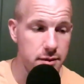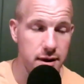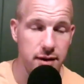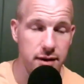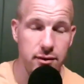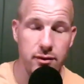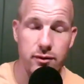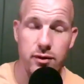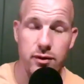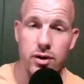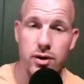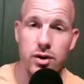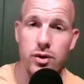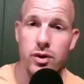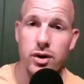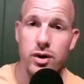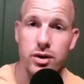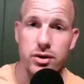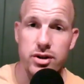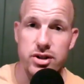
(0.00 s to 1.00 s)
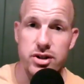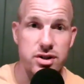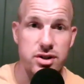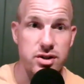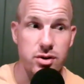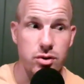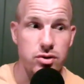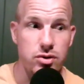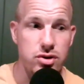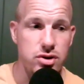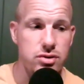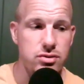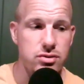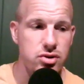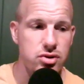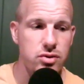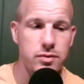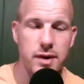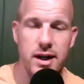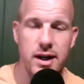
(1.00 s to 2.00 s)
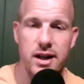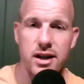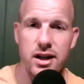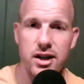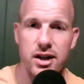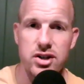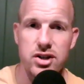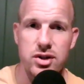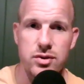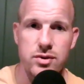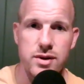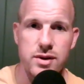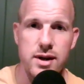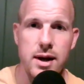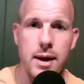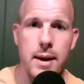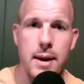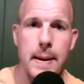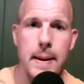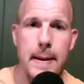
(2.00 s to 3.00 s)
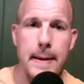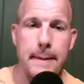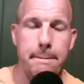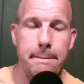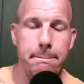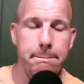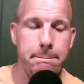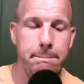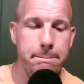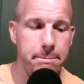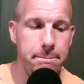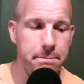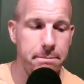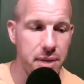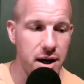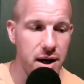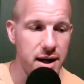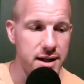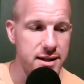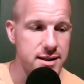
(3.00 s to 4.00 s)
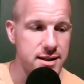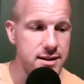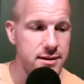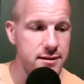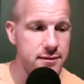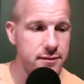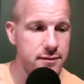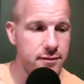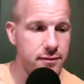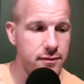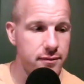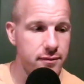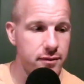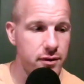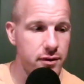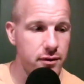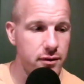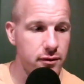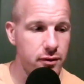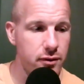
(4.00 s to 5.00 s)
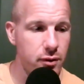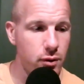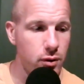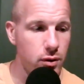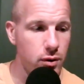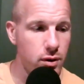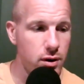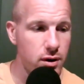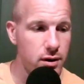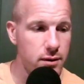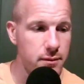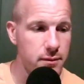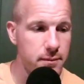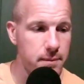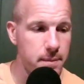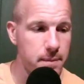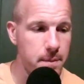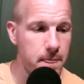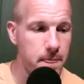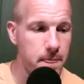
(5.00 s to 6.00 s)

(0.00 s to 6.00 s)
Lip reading: Even for newer Christians, those shouldn't be any issues. But for